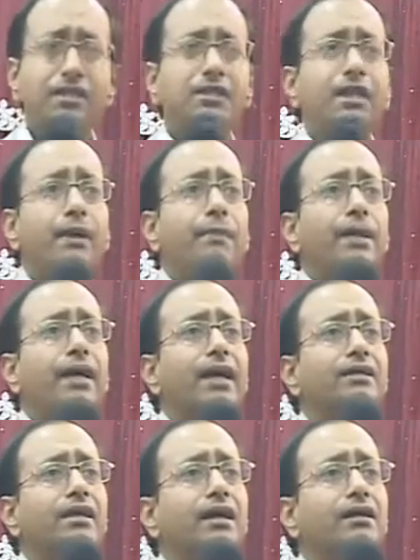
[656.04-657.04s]
sleeping
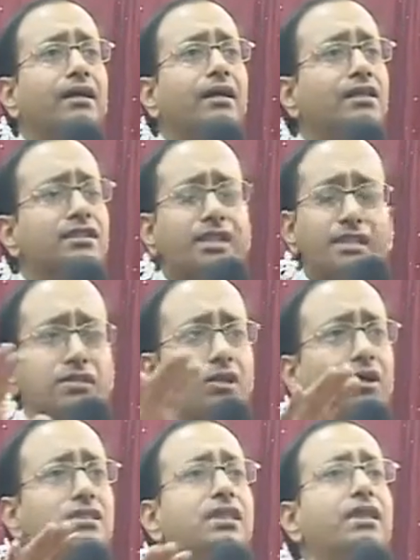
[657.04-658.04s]
at her. She's
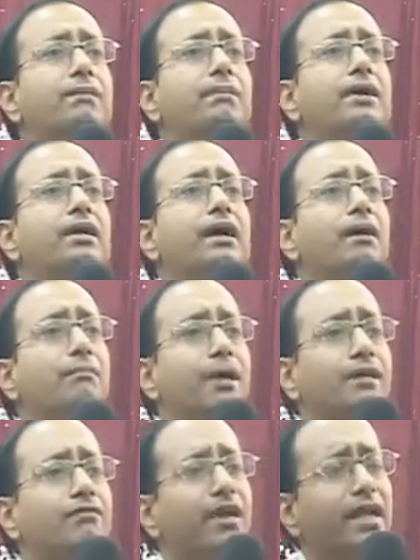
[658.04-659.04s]
not sleeping.
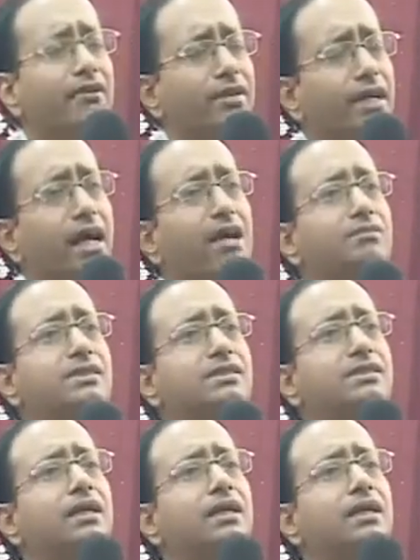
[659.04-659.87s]
But whenever I'm